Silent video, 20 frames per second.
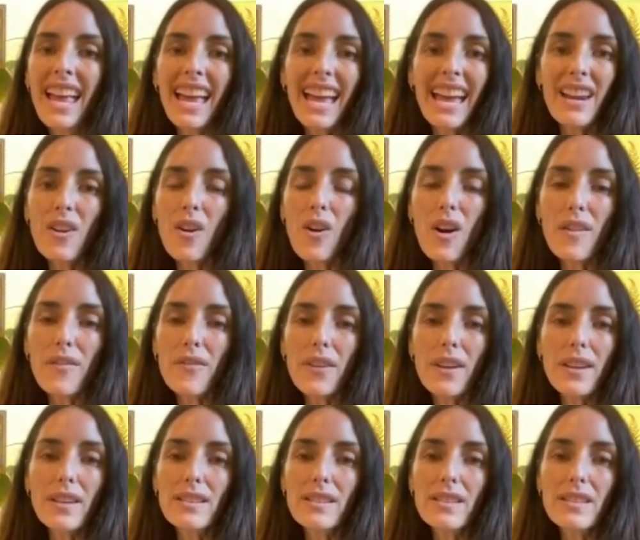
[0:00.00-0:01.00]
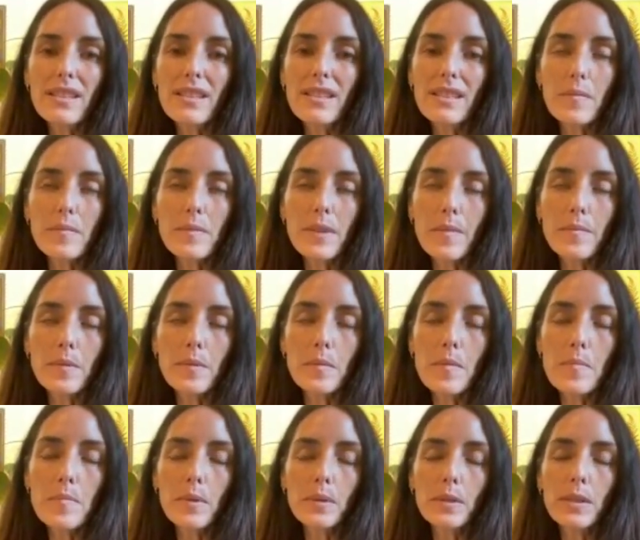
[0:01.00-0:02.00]
and often, sometimes
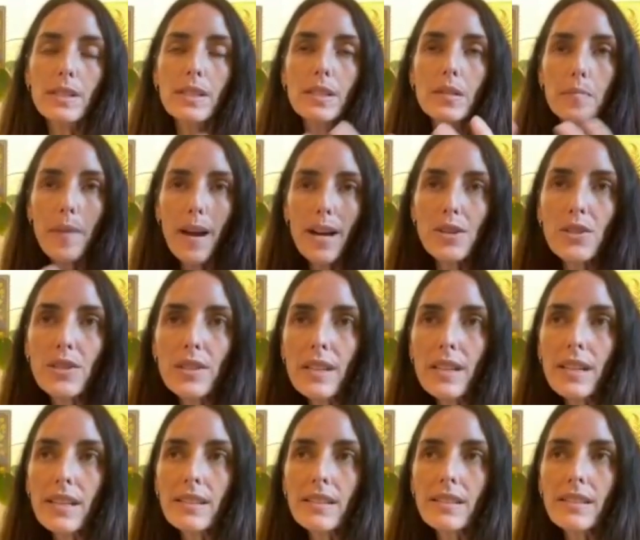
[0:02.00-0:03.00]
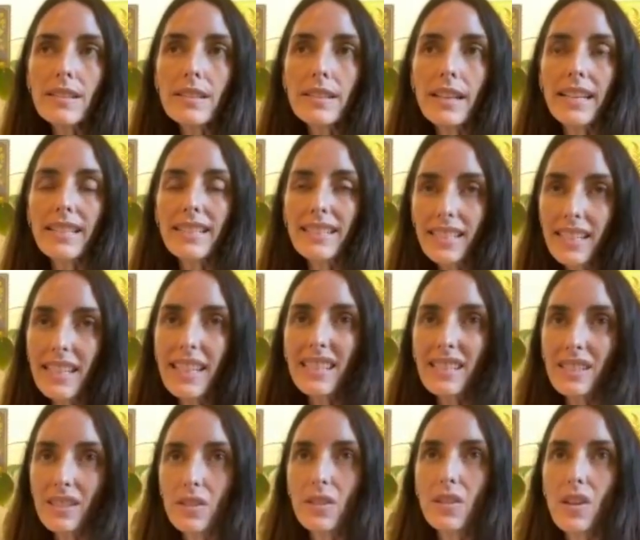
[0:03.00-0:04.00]
people see specialists. I see
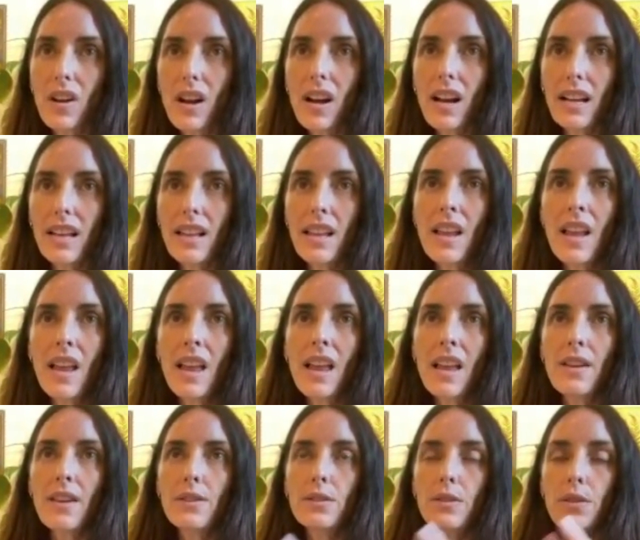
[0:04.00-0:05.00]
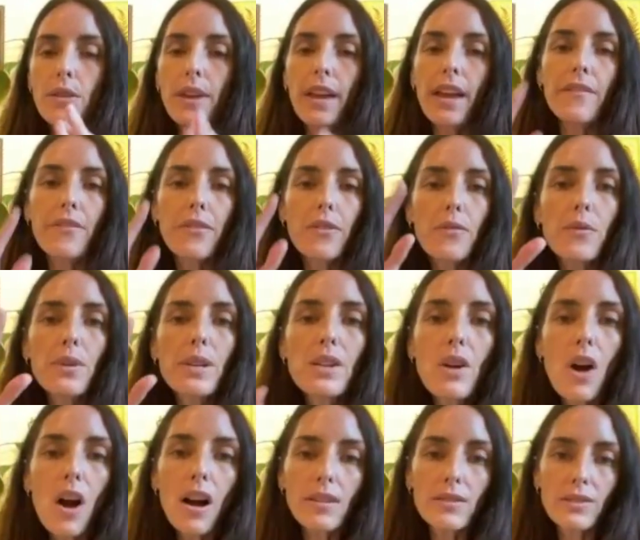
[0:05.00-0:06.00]
this a lot. So they have three
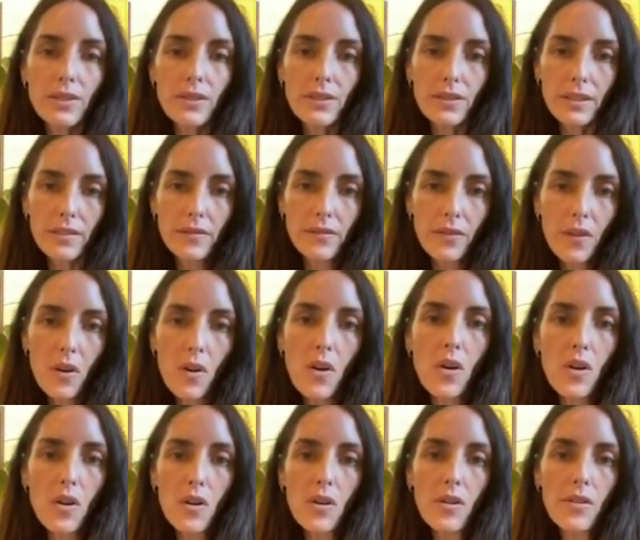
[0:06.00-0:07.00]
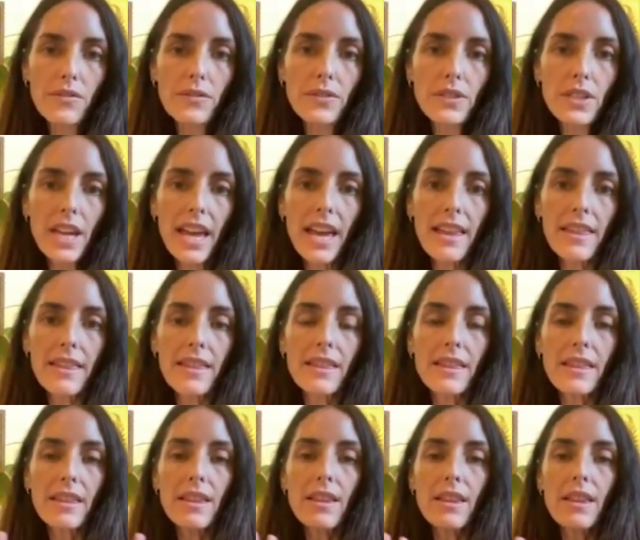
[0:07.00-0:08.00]
doctors involved
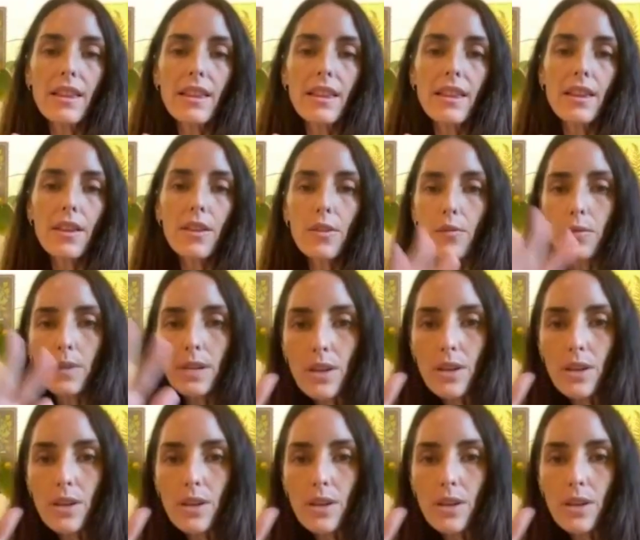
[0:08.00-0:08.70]
and the three